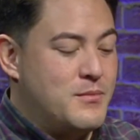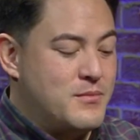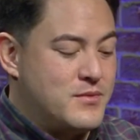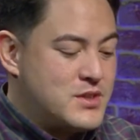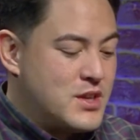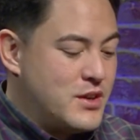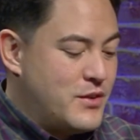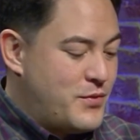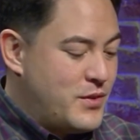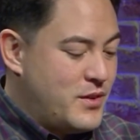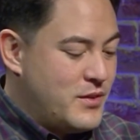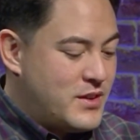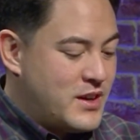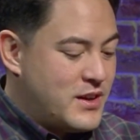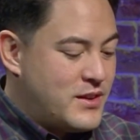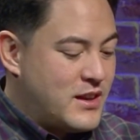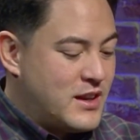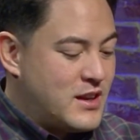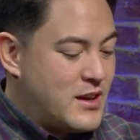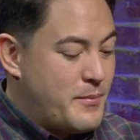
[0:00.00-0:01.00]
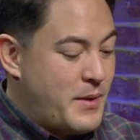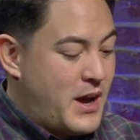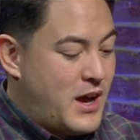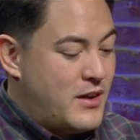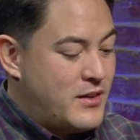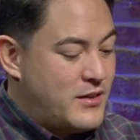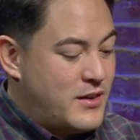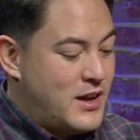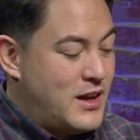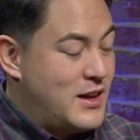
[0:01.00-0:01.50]
So if we were to think
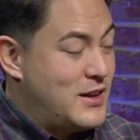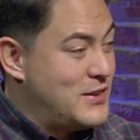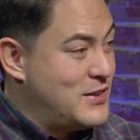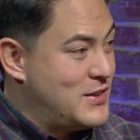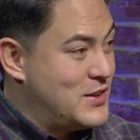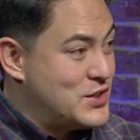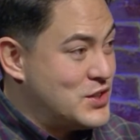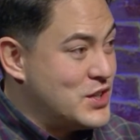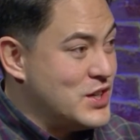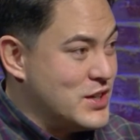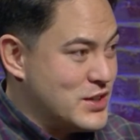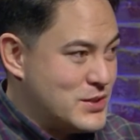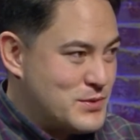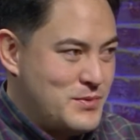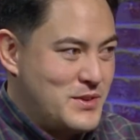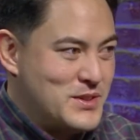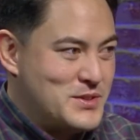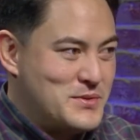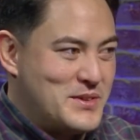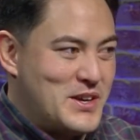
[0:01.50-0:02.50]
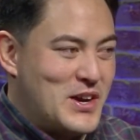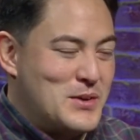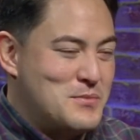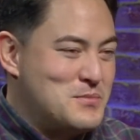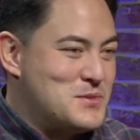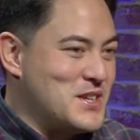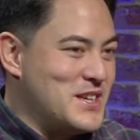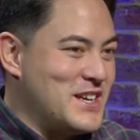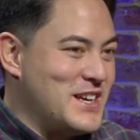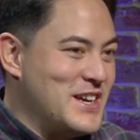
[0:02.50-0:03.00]
about the church, what do we hope
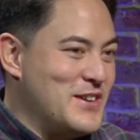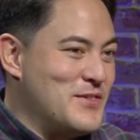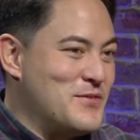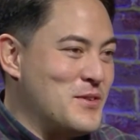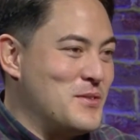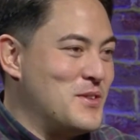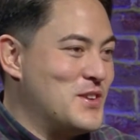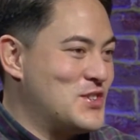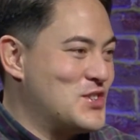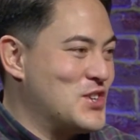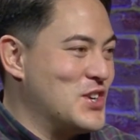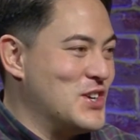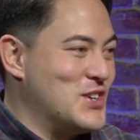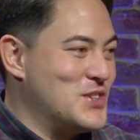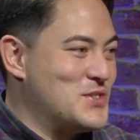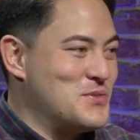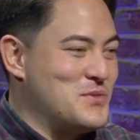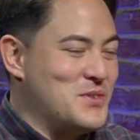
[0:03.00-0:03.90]
to hear from the church?